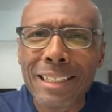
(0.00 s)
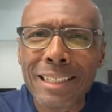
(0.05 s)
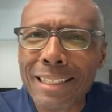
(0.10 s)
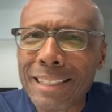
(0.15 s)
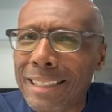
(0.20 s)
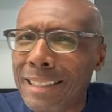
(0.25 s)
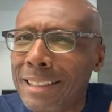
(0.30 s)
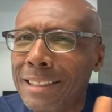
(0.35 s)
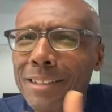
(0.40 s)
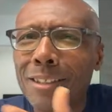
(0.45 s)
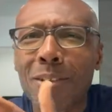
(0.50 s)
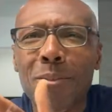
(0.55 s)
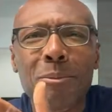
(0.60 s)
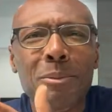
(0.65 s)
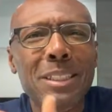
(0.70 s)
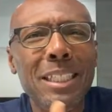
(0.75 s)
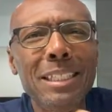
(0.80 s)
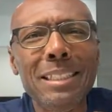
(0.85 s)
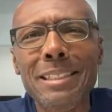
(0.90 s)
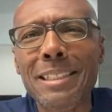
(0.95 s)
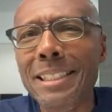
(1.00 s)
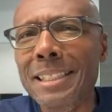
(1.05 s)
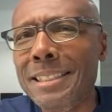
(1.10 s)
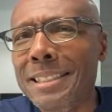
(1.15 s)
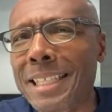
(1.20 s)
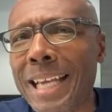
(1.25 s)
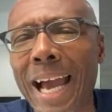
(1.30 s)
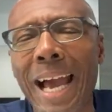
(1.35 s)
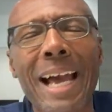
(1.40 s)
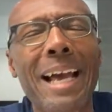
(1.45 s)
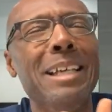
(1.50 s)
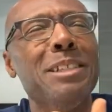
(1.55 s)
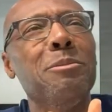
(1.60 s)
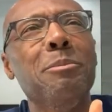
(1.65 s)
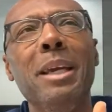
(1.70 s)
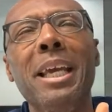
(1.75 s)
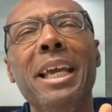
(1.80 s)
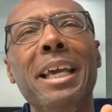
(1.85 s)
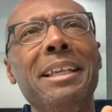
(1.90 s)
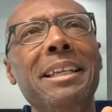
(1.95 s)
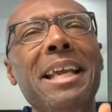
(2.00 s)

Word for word: you know, these, these guys, man,